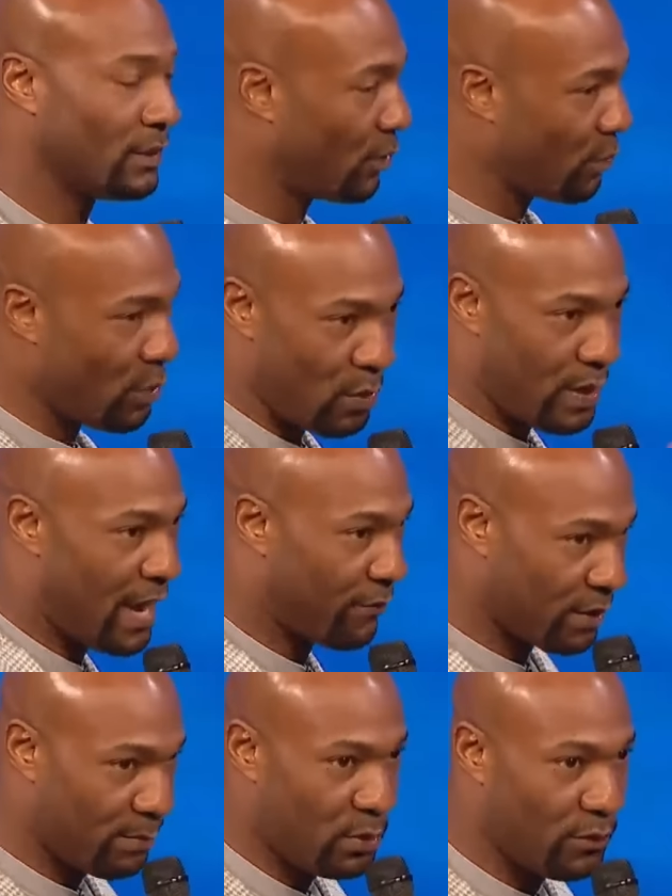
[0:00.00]
So we won't
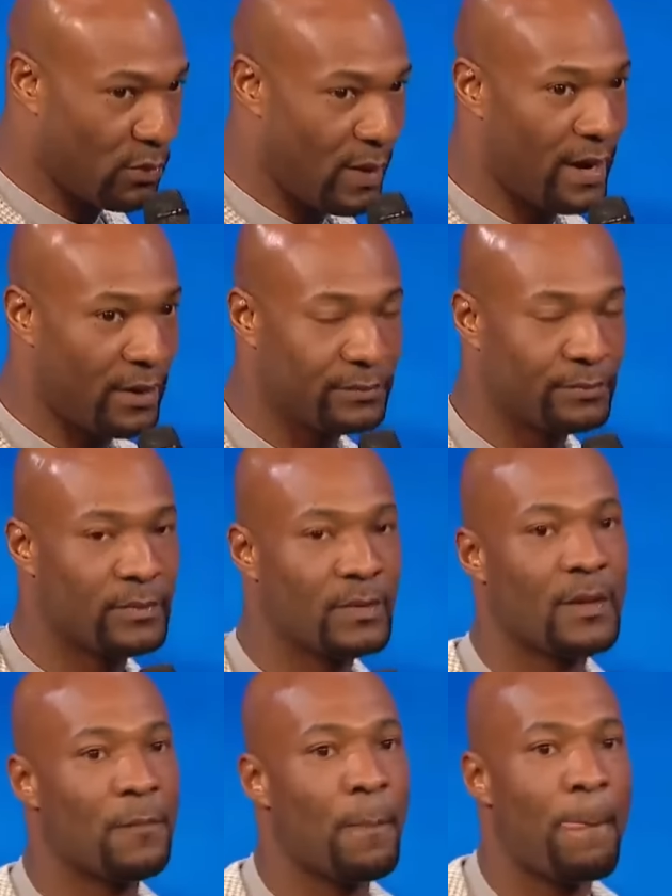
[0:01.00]
have to move around.
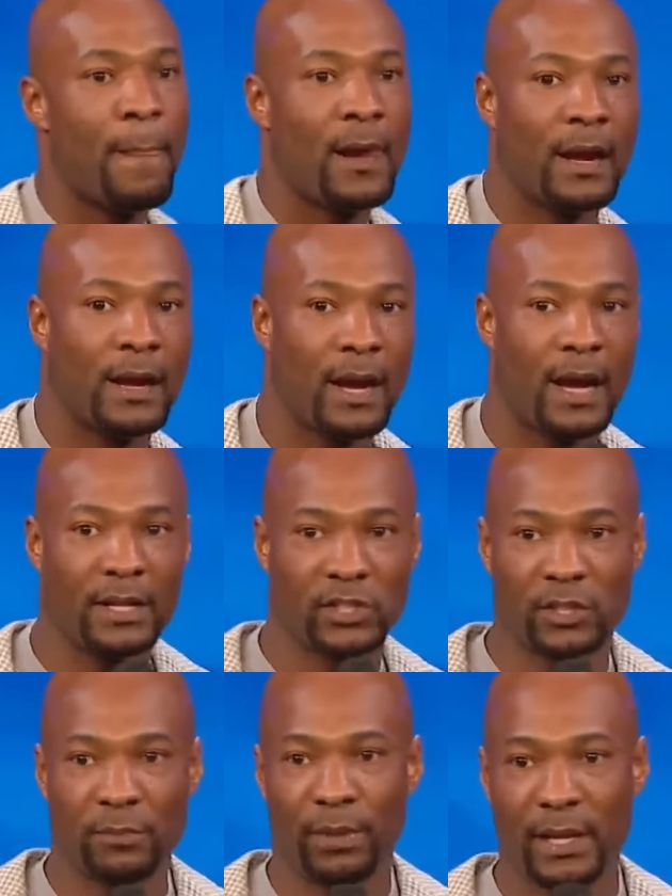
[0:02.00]
And God
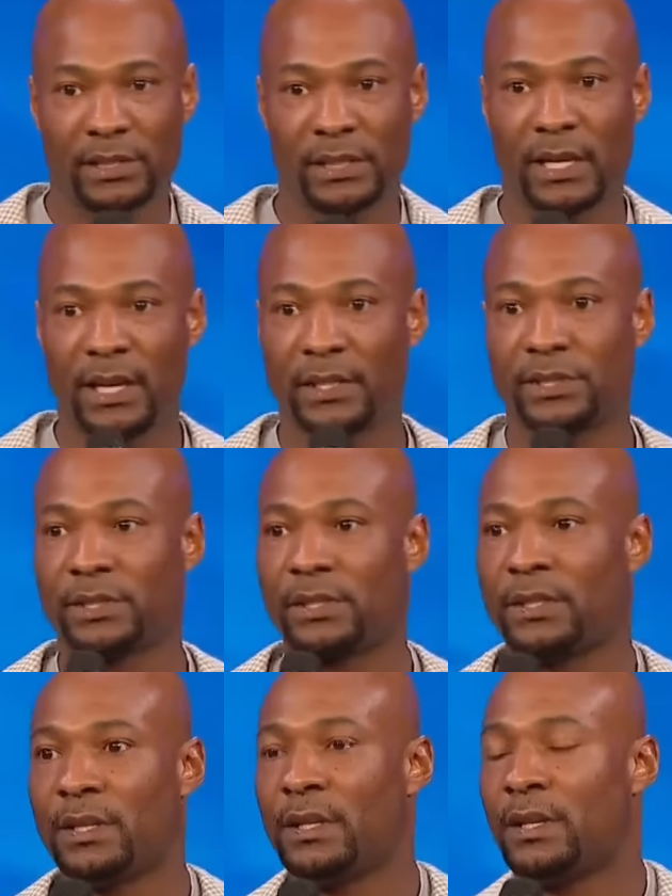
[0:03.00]
is blessing
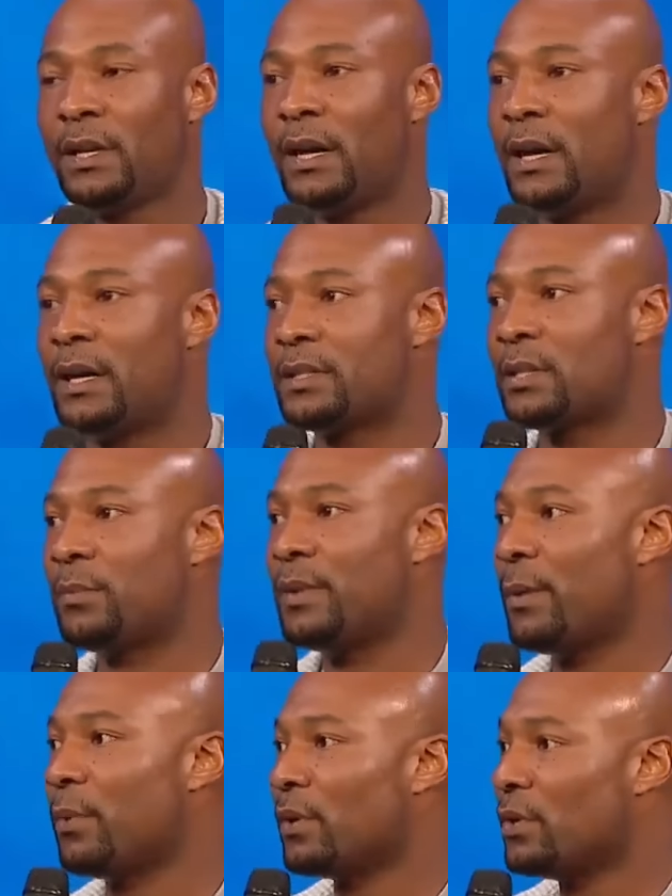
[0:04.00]
us uh, to
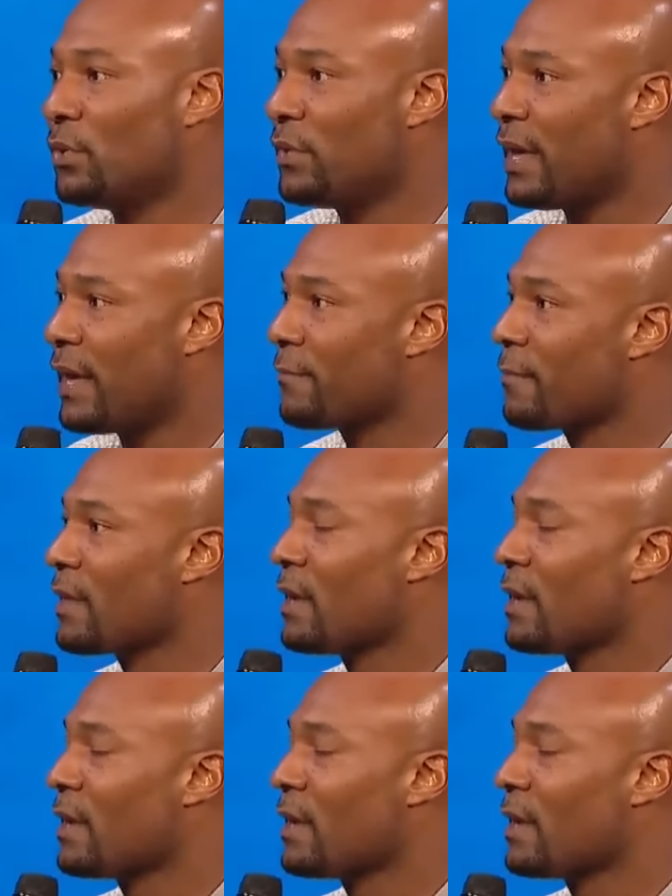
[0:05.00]
be able to do that.